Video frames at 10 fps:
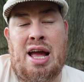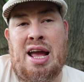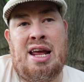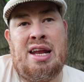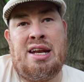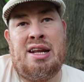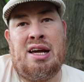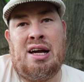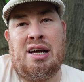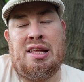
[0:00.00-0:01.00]
And
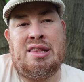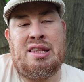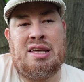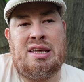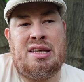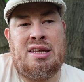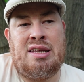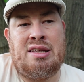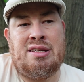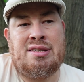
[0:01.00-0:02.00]
uh,
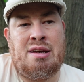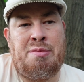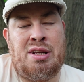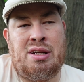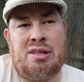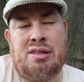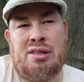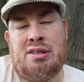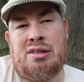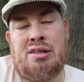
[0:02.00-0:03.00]
he summoned it,
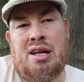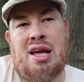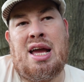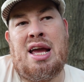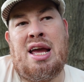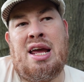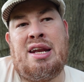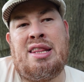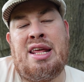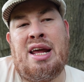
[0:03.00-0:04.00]

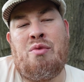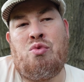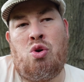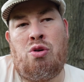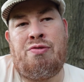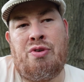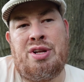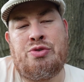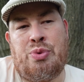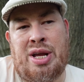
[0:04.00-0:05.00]
and then I roll for
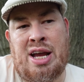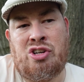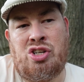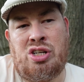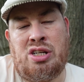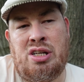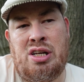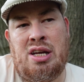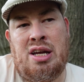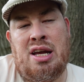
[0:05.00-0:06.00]
its reaction,
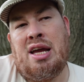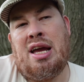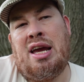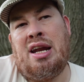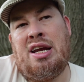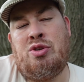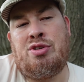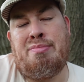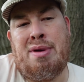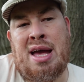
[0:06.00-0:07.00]
and I do
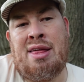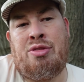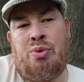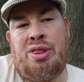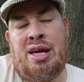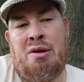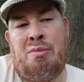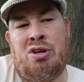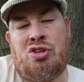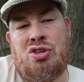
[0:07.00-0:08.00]
some math with how
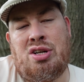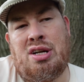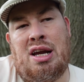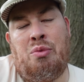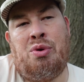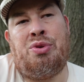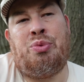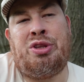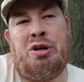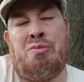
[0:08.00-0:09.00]
much What,
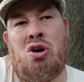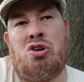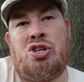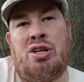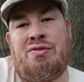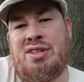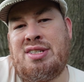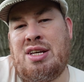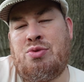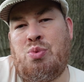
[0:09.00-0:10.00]
what their margin of
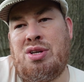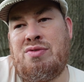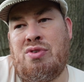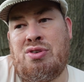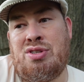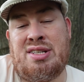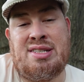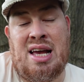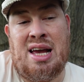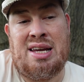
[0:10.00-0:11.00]
success was versus the
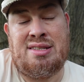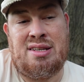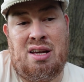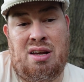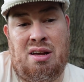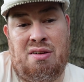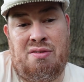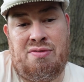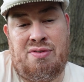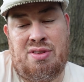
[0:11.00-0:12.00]
size
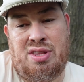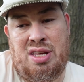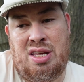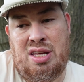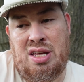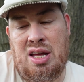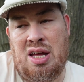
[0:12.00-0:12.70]
of the